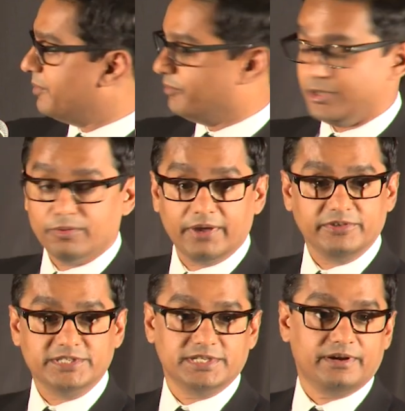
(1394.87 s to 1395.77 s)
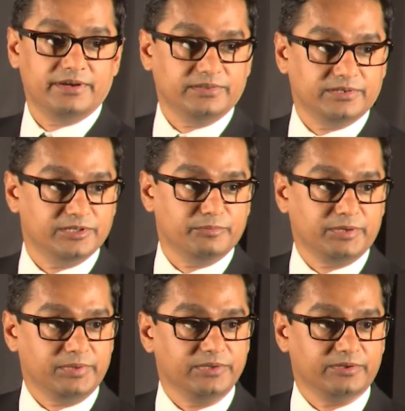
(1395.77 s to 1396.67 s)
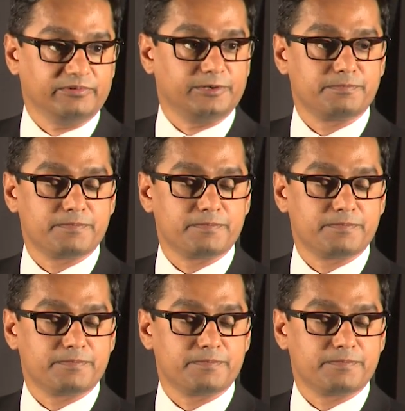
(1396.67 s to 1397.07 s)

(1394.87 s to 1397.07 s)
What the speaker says: BOI VGRA is another big piece of it,